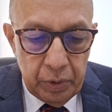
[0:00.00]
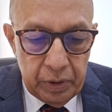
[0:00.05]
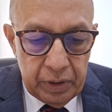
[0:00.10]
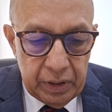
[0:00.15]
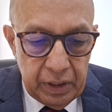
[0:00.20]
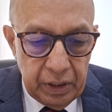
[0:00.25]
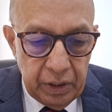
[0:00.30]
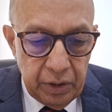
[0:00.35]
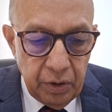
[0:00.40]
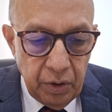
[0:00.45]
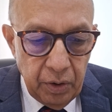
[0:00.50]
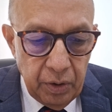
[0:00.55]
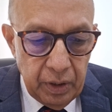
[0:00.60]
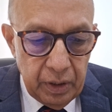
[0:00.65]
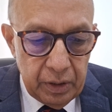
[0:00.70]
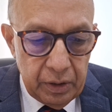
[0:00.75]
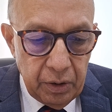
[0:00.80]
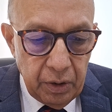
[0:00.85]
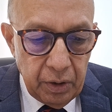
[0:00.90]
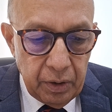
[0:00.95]
is the
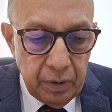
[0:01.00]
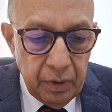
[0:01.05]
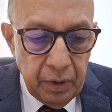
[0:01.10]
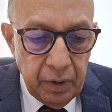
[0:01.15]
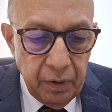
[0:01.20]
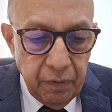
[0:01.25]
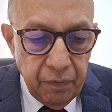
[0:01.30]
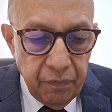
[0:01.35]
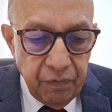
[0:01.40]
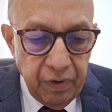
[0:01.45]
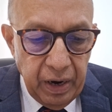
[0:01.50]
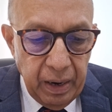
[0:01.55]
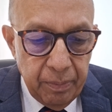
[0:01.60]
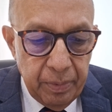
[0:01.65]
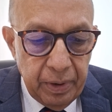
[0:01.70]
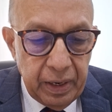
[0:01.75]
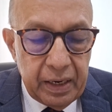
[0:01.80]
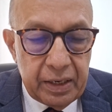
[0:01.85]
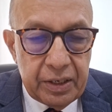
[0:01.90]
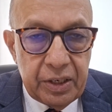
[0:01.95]
your
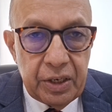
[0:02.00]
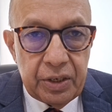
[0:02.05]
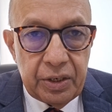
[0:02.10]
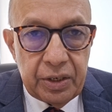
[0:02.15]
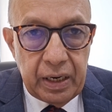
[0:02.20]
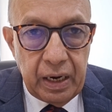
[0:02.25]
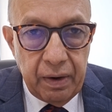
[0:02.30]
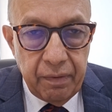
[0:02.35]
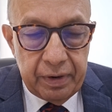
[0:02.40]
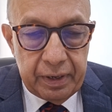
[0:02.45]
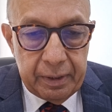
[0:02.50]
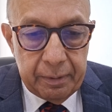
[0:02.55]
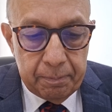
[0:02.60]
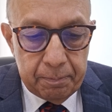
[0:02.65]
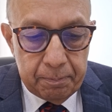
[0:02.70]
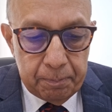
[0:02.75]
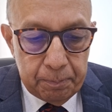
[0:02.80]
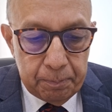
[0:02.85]
fibric acid derivative,